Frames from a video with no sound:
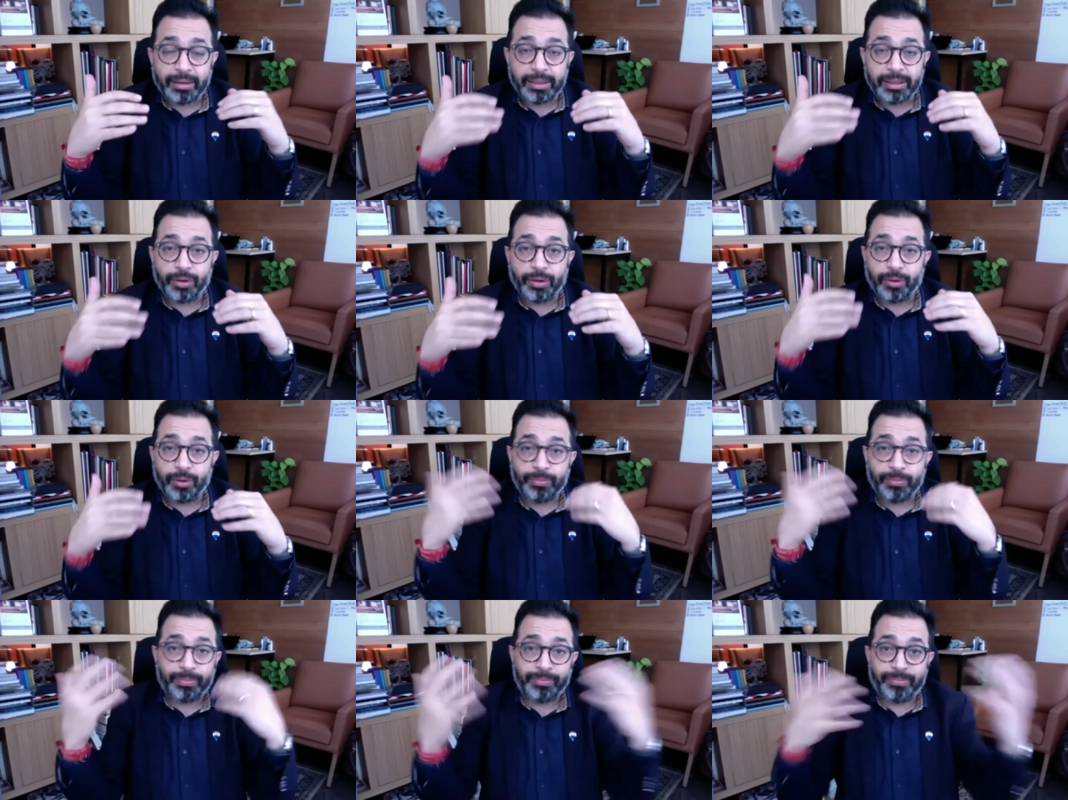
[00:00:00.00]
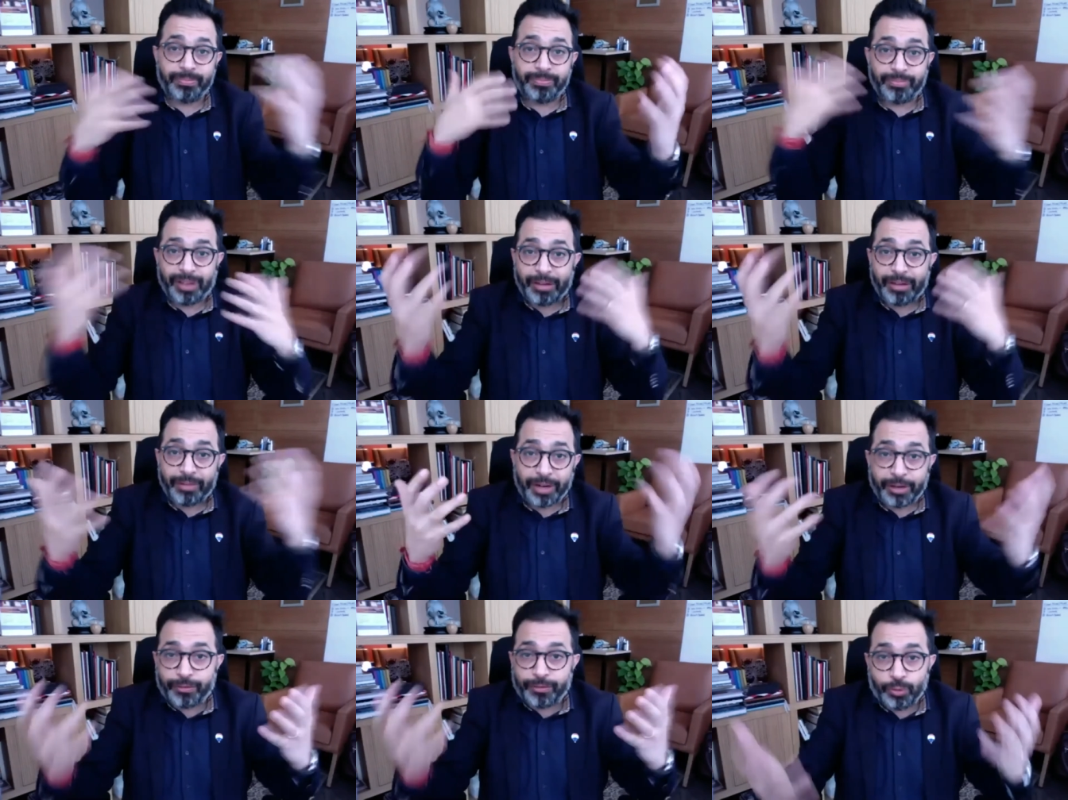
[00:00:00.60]
you know
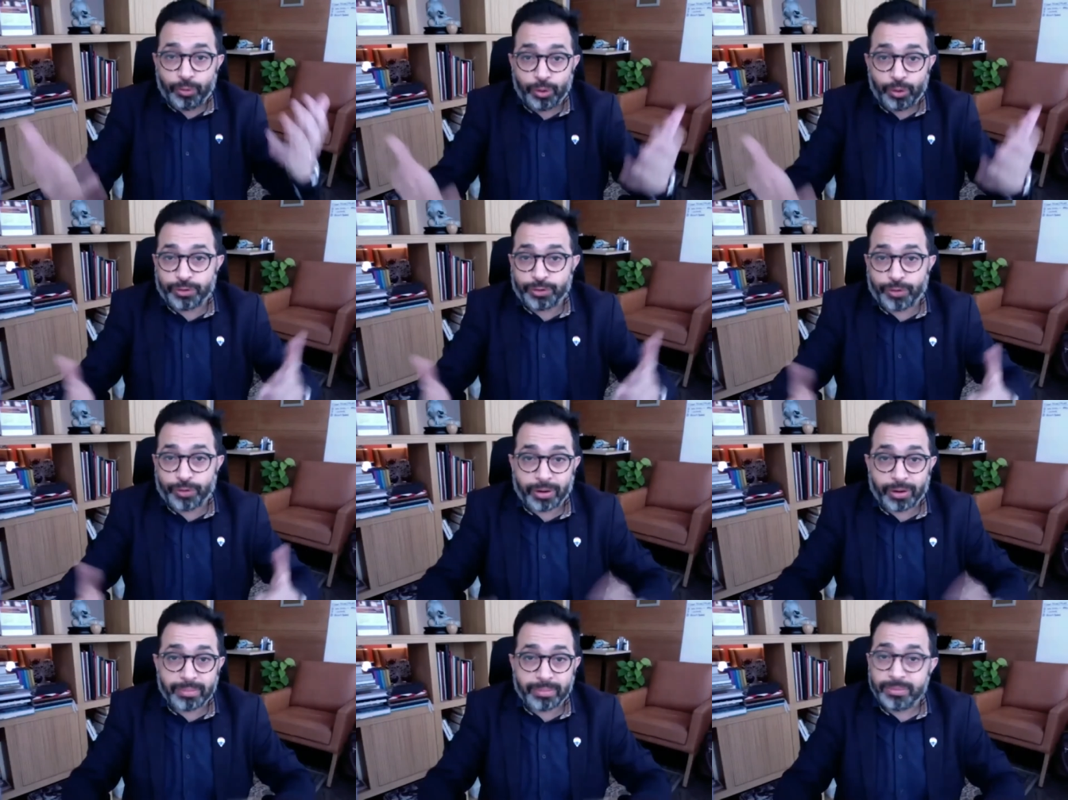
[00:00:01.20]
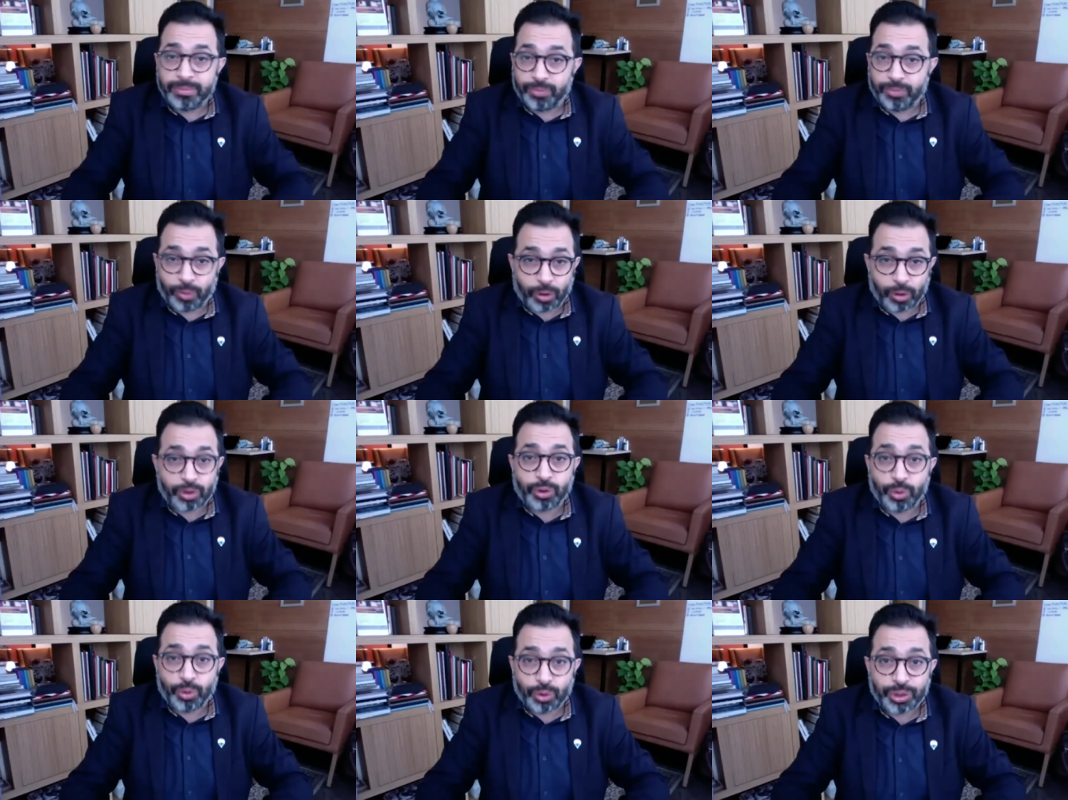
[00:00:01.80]
favorite foods for for
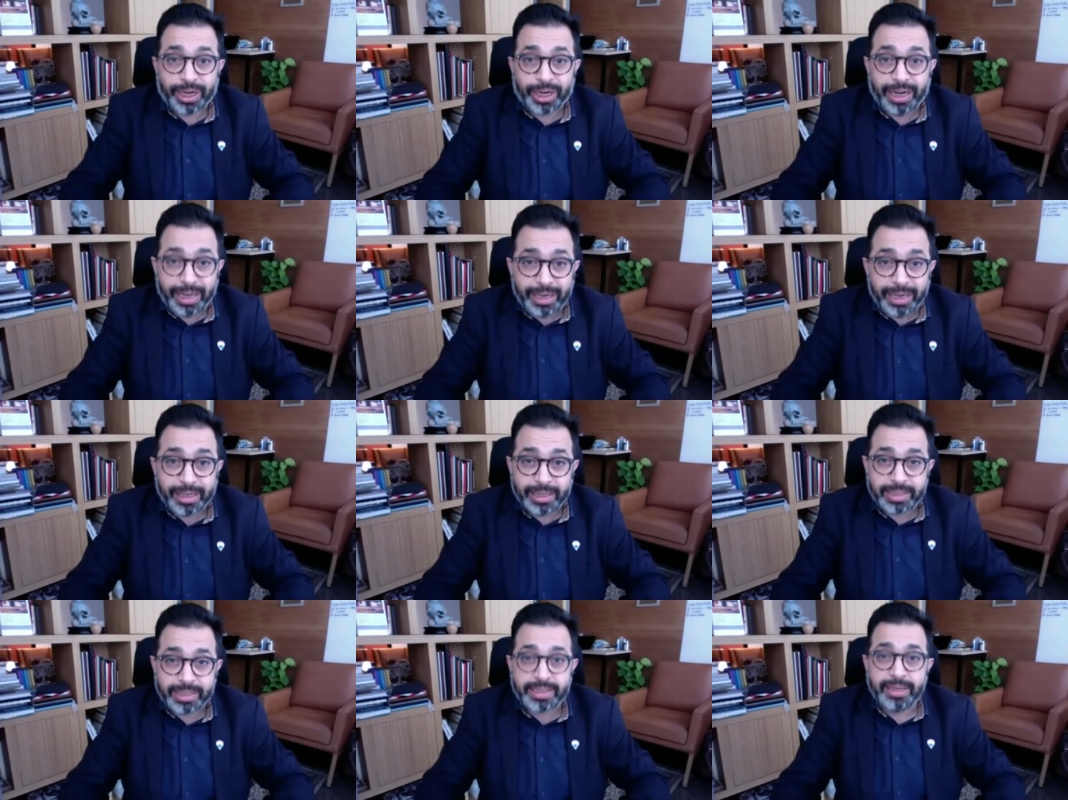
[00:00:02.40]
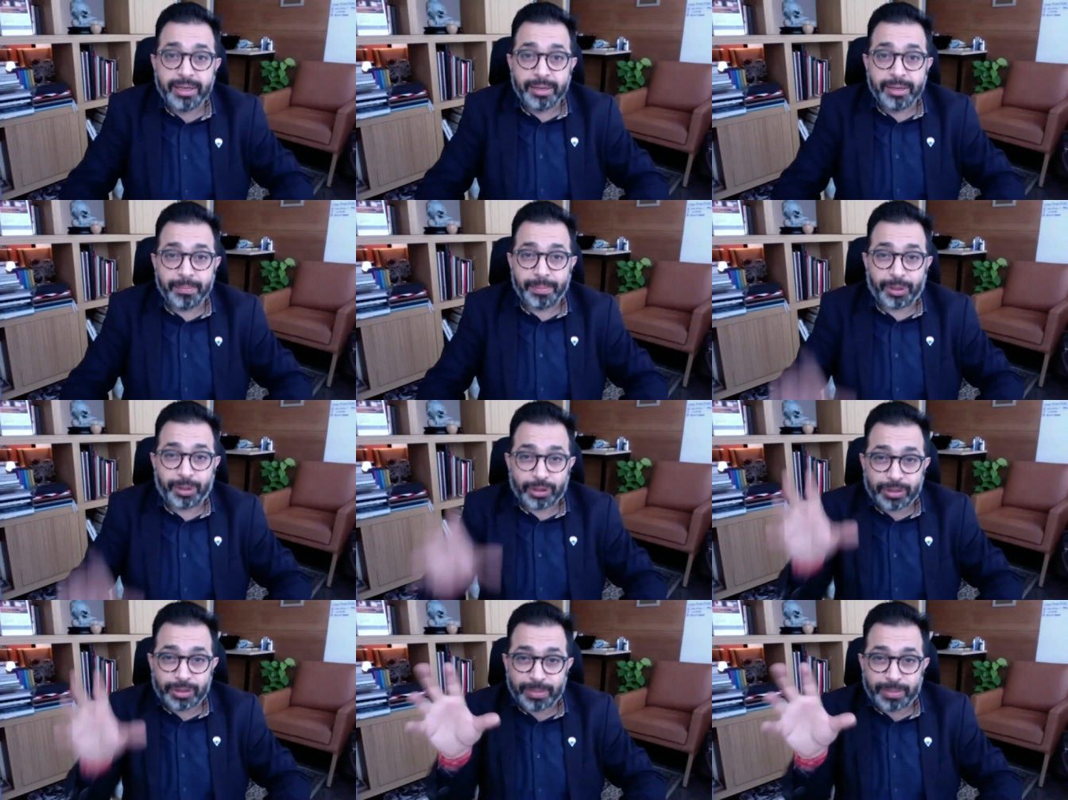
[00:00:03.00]
so to say Indians
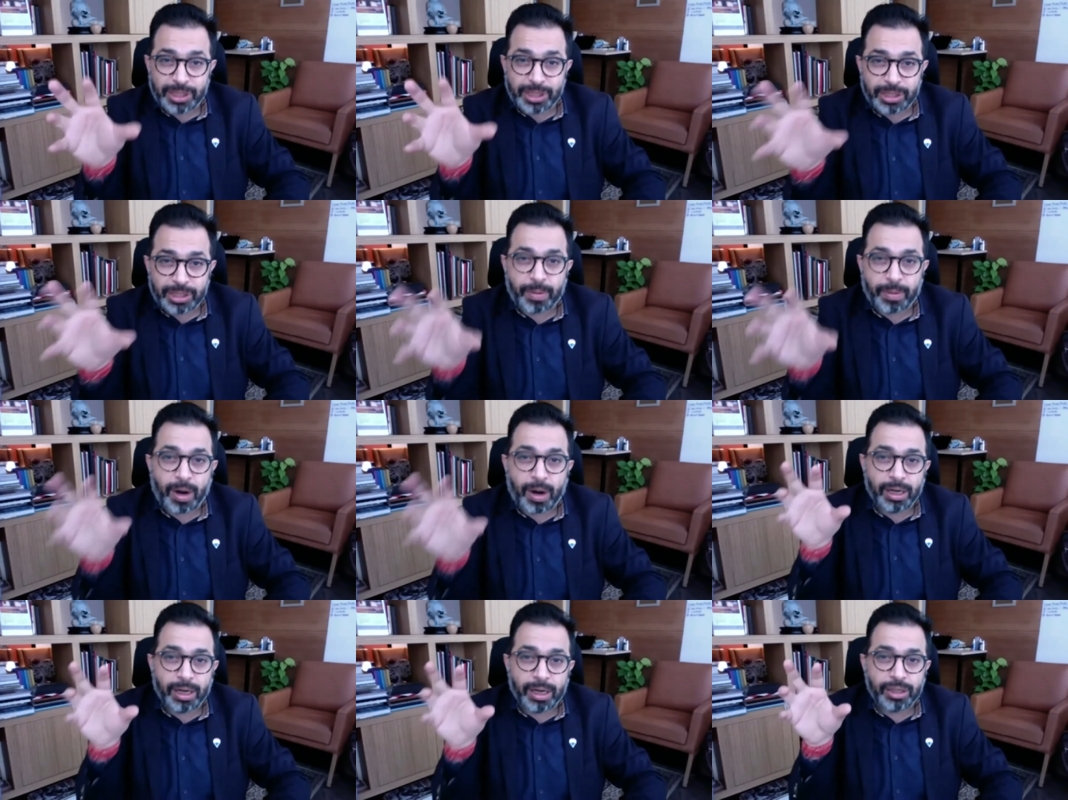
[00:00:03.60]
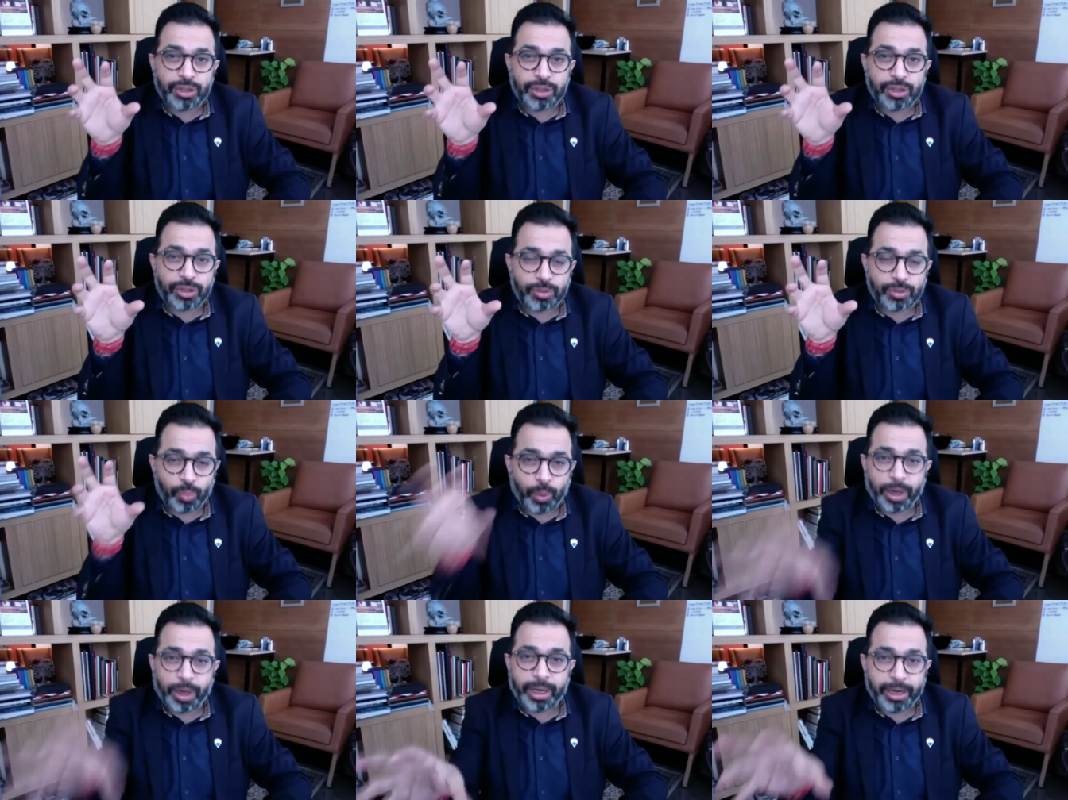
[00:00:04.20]
because the business model is
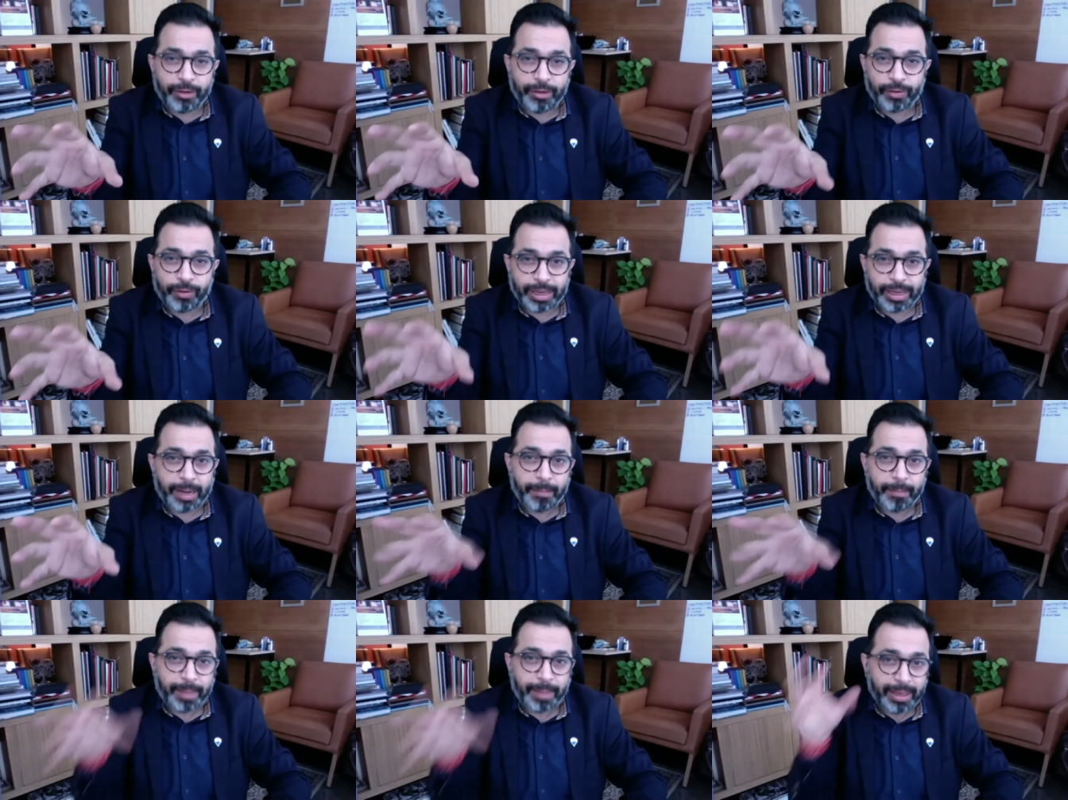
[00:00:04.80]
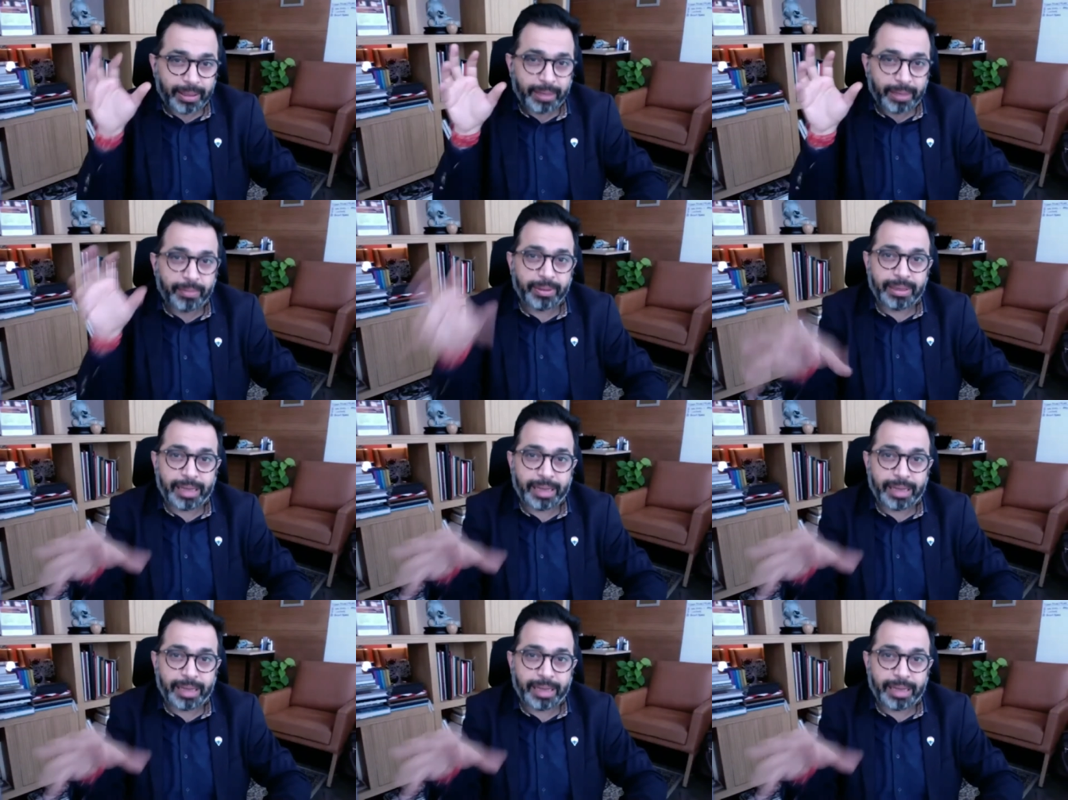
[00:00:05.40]
working for them and they,